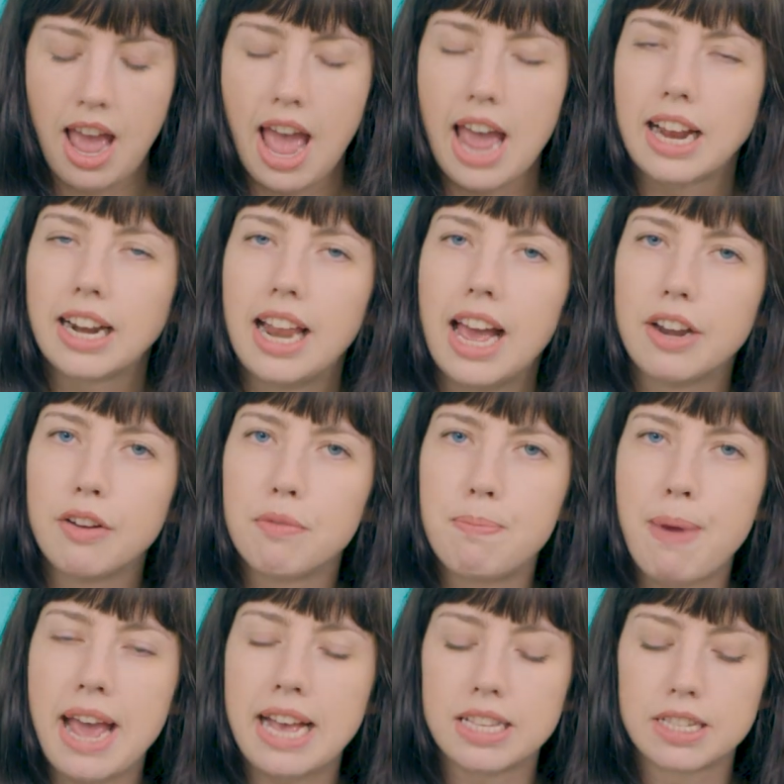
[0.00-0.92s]
A cloud of
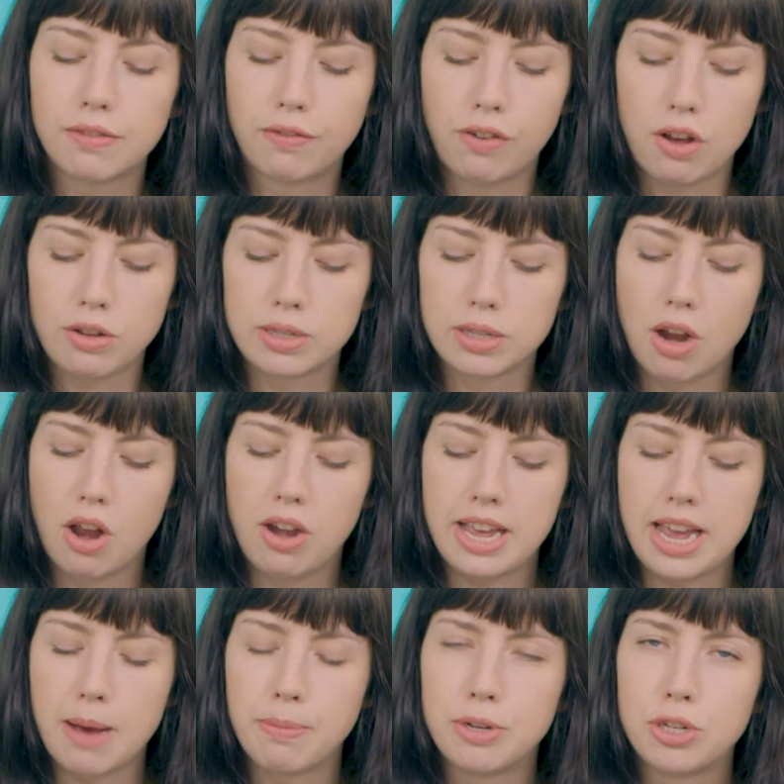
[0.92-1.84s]
bats floats
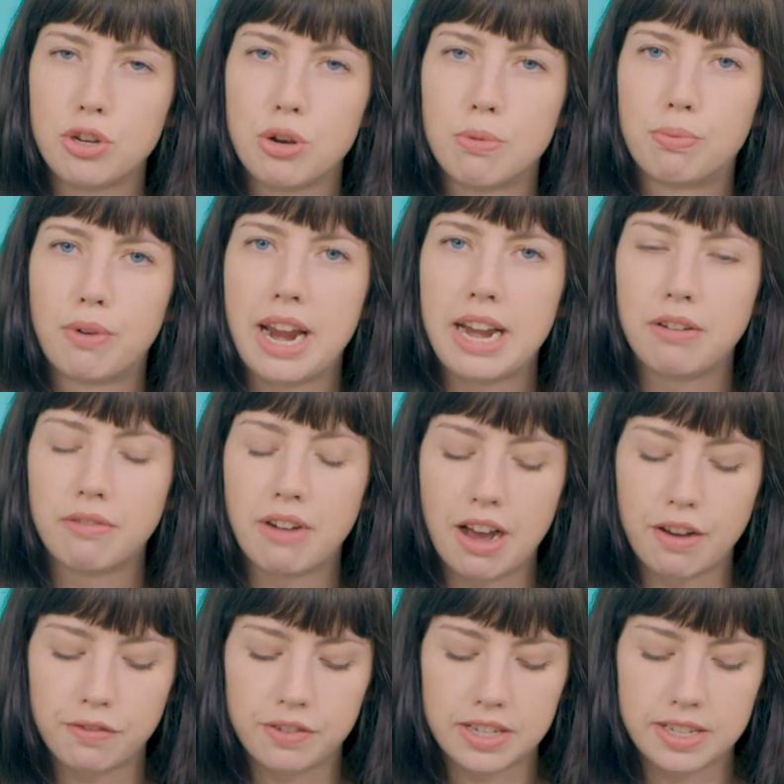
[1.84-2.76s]
slowly up into your brain
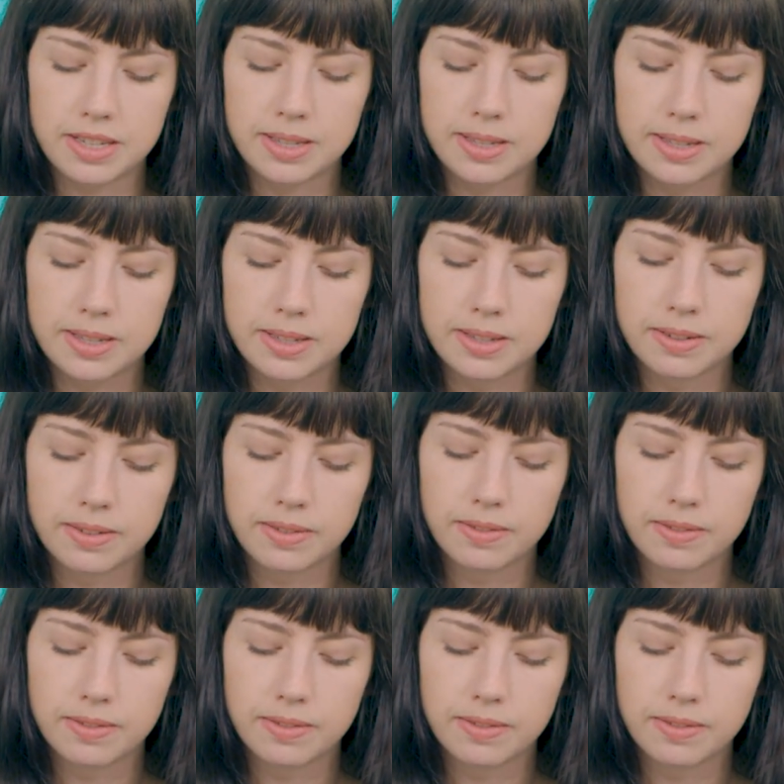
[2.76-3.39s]
rafters.